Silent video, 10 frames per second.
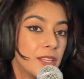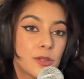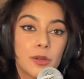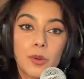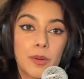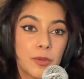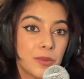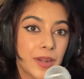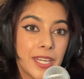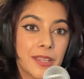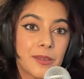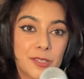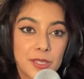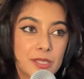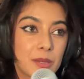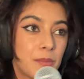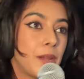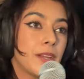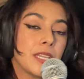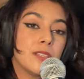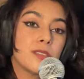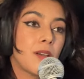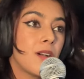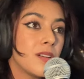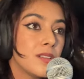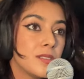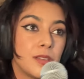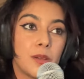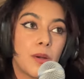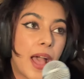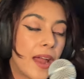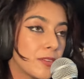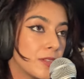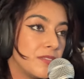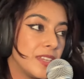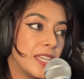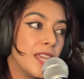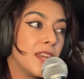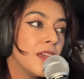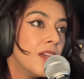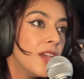to normal radio, just American songs, you know, Avril Lavigne,